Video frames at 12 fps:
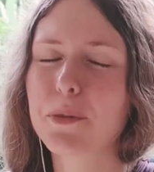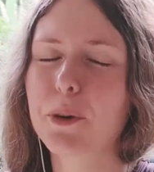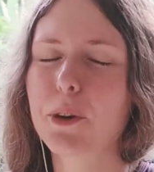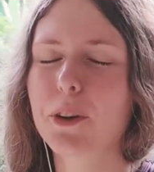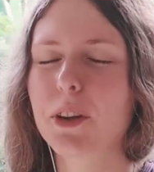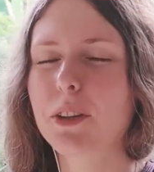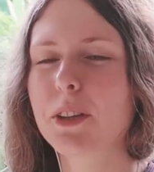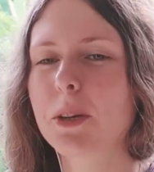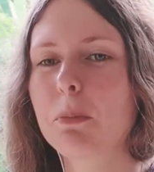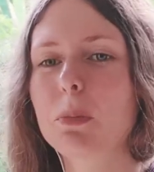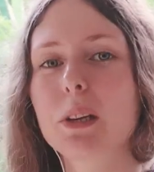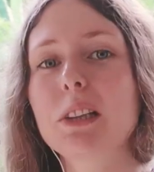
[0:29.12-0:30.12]
If you're not
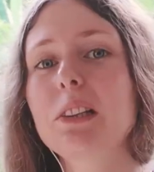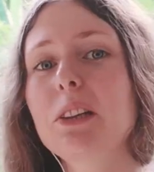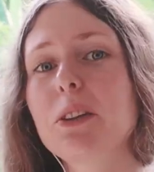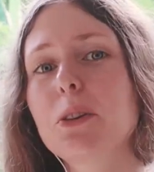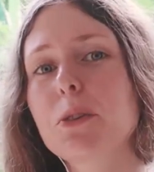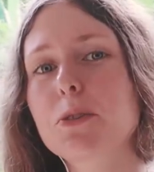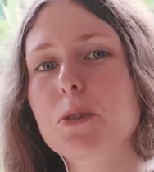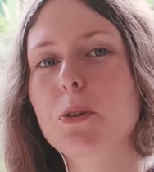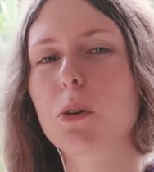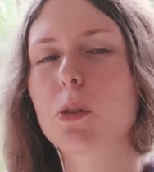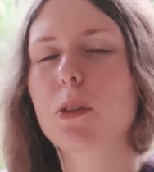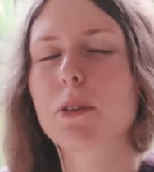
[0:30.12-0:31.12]
completely new to
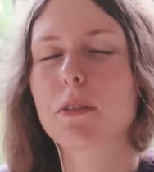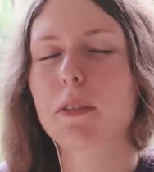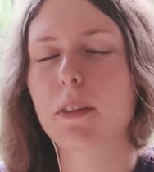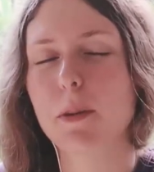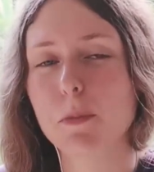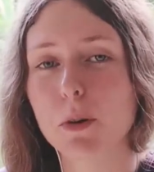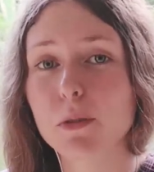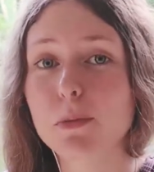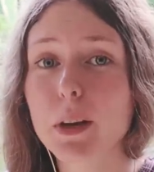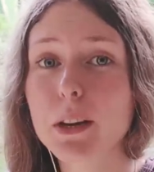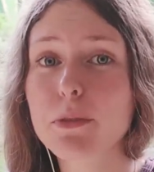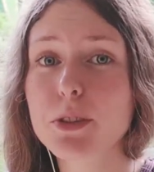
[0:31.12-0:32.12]
all this theme of
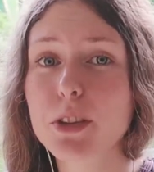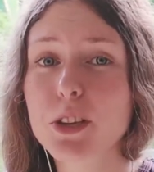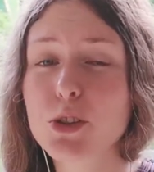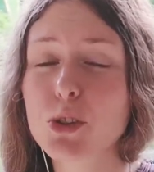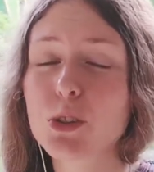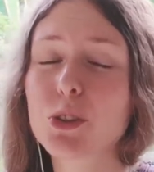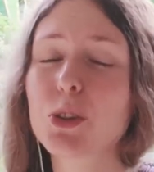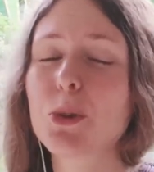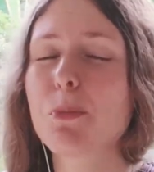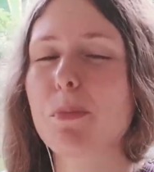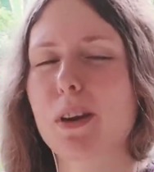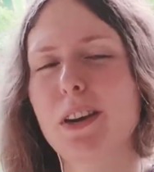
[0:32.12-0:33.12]
manifestation,
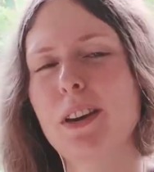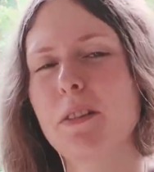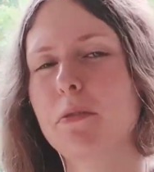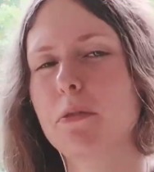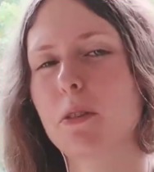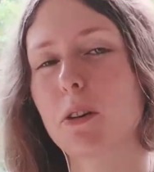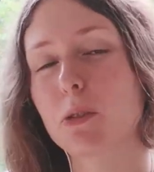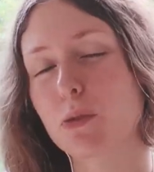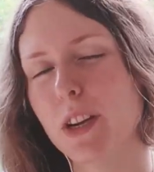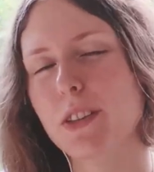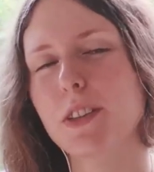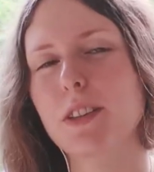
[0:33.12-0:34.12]
you may have
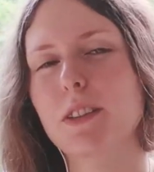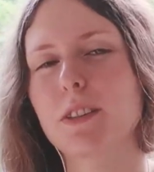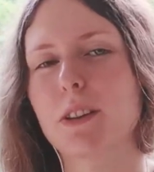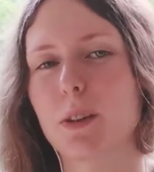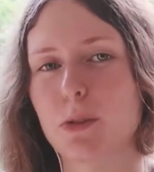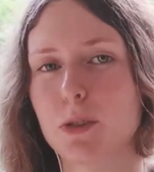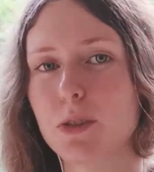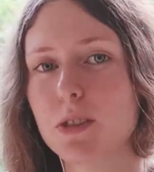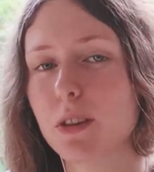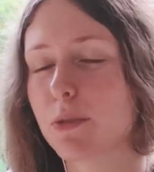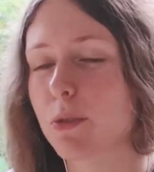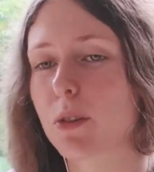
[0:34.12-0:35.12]
already
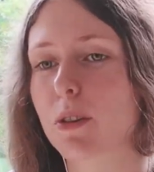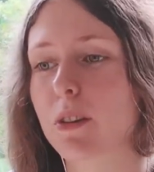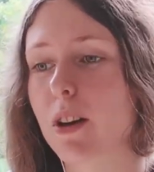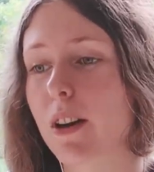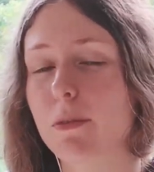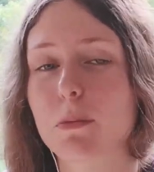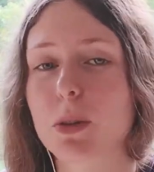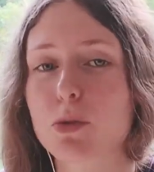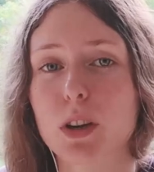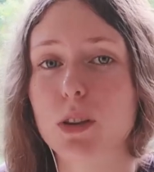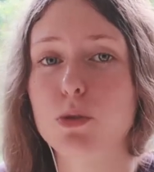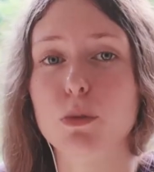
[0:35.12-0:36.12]
noticed, if you have been
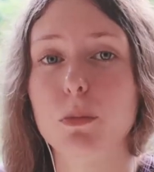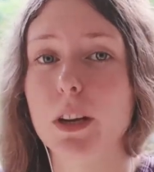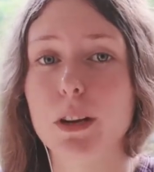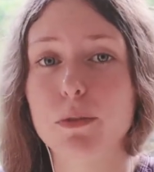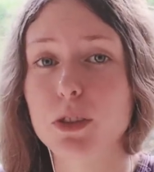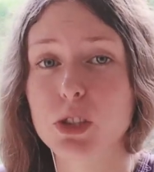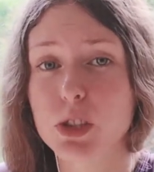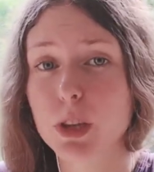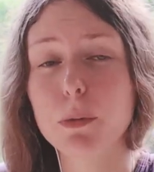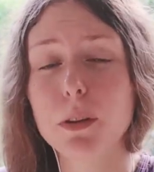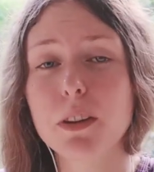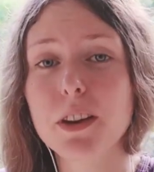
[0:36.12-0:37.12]
trying to manifest
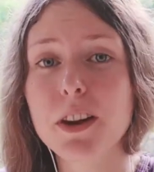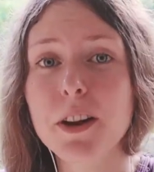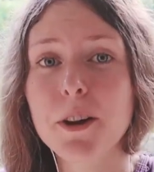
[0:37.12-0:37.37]
something,